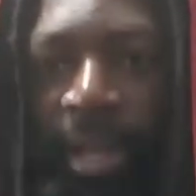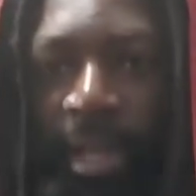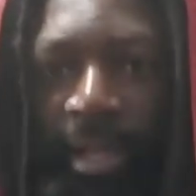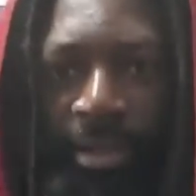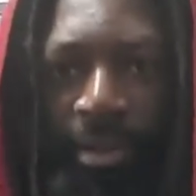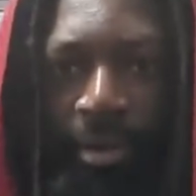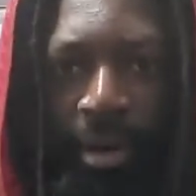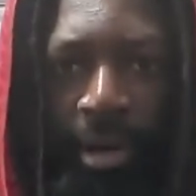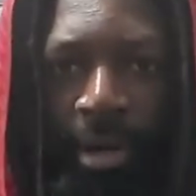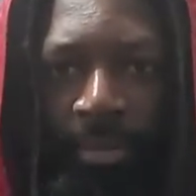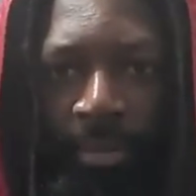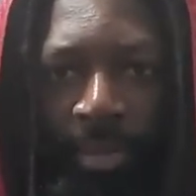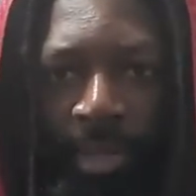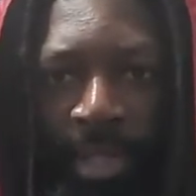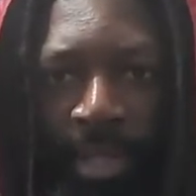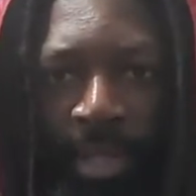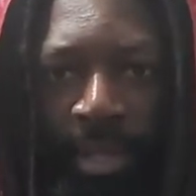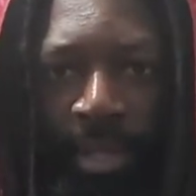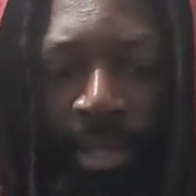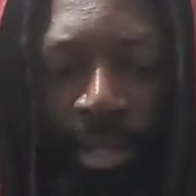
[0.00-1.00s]
I do arm
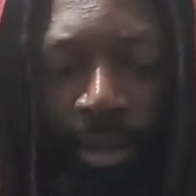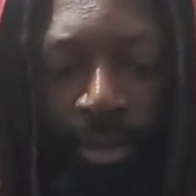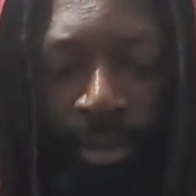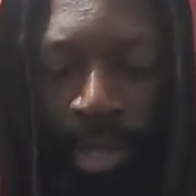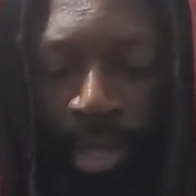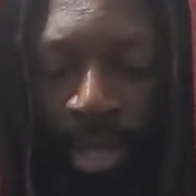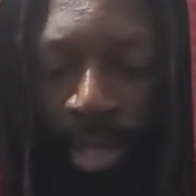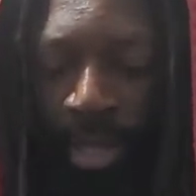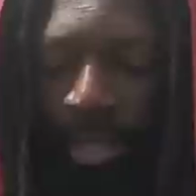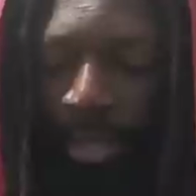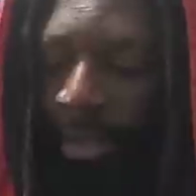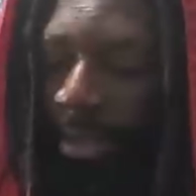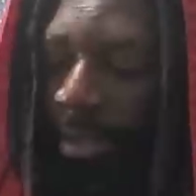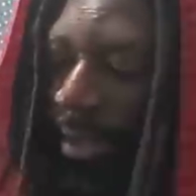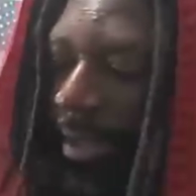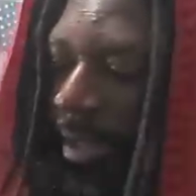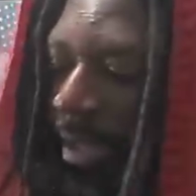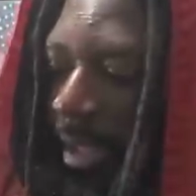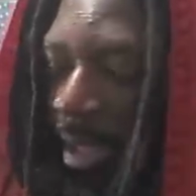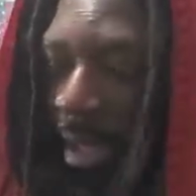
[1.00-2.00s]
security, this
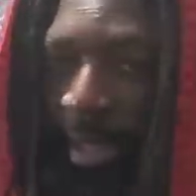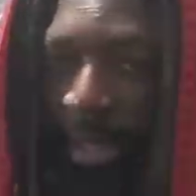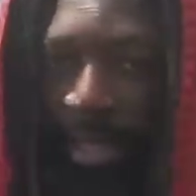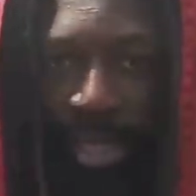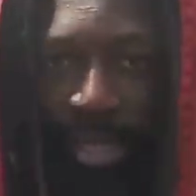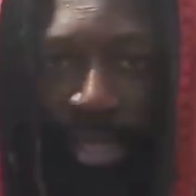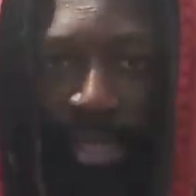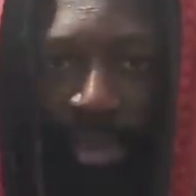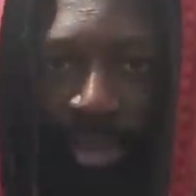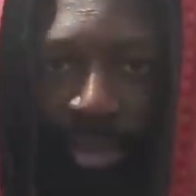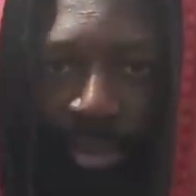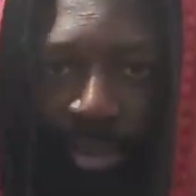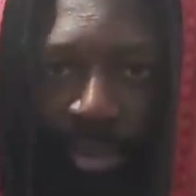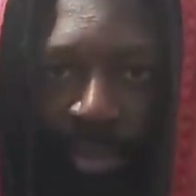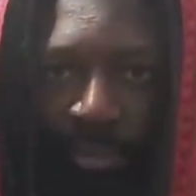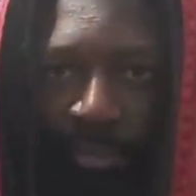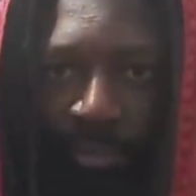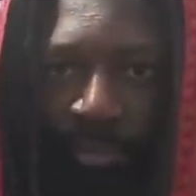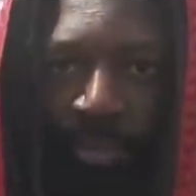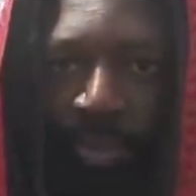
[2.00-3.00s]
is the gun I
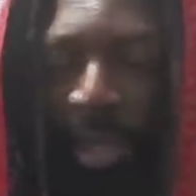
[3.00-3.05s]
use.